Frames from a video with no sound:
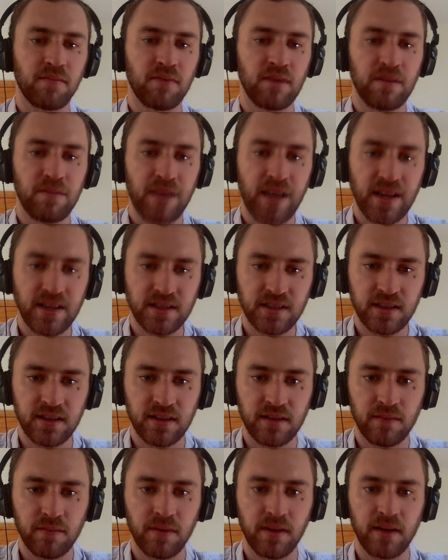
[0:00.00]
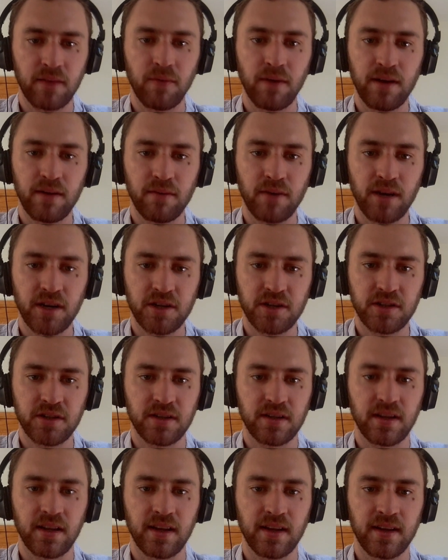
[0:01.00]
repaint it, like whitewash
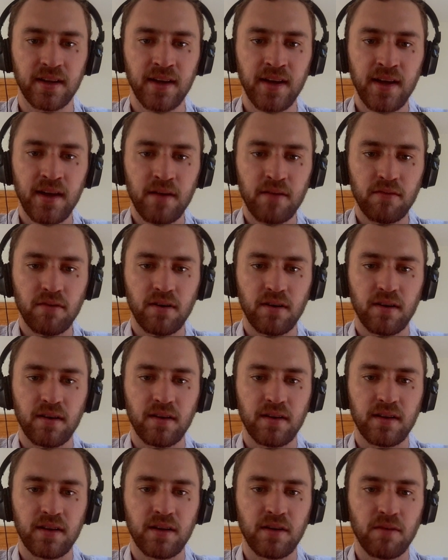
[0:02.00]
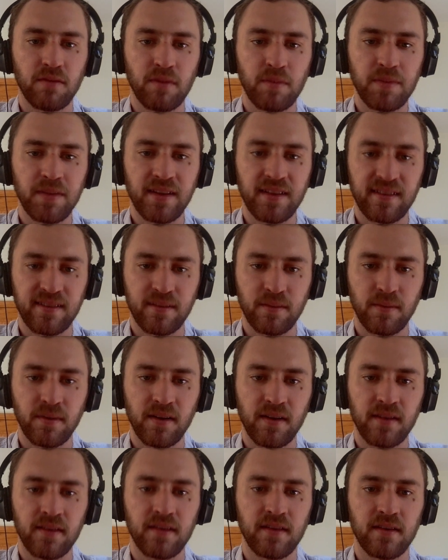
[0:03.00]
it, like you know, replace
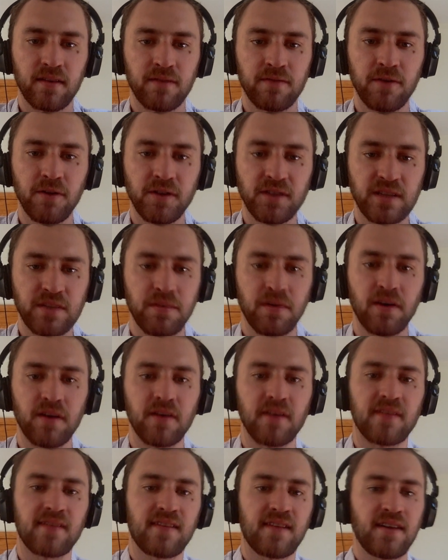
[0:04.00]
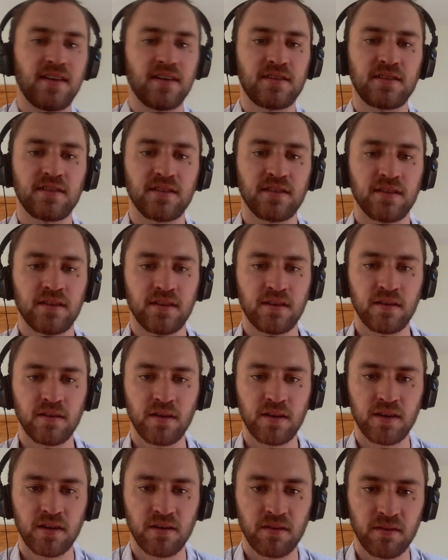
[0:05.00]
the faulty parts, and it's
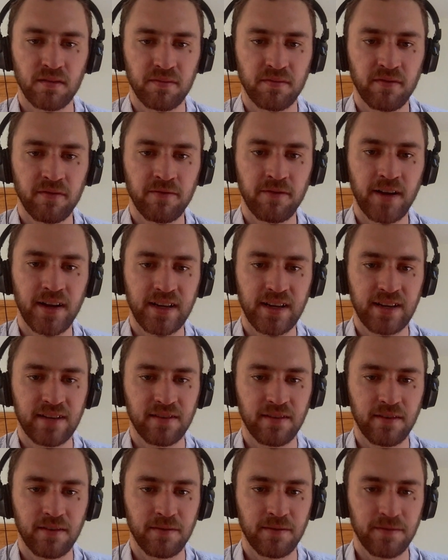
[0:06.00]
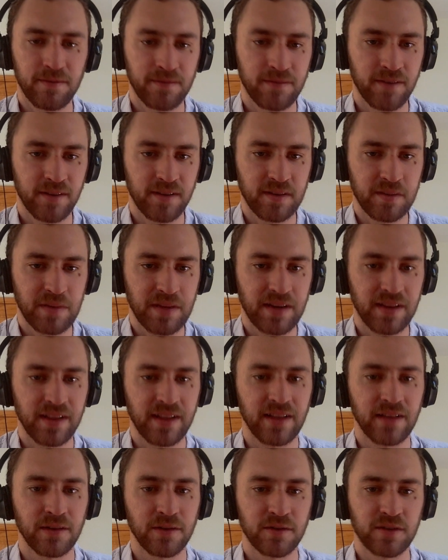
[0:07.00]
you're fighting a
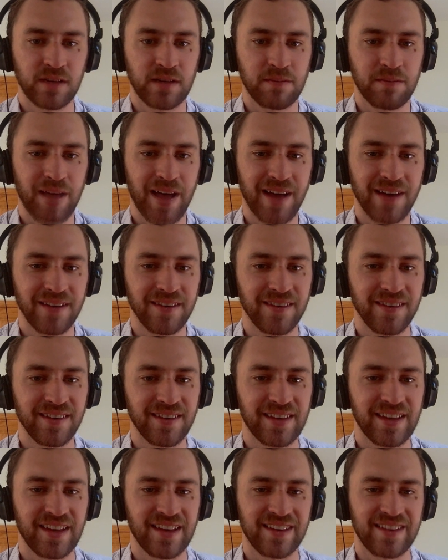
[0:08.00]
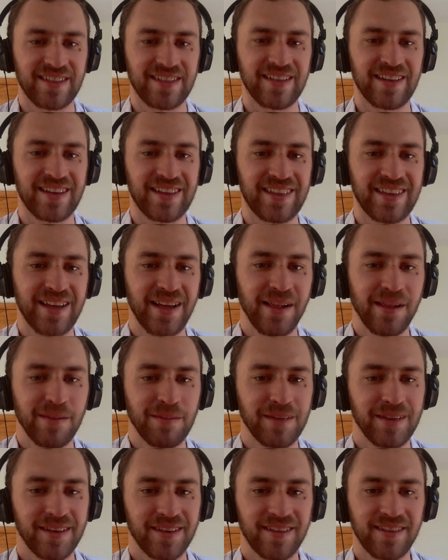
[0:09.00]
fundamentally losing battle against like the
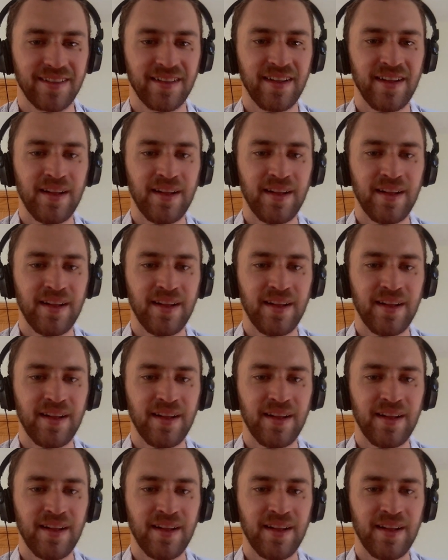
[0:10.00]
elements,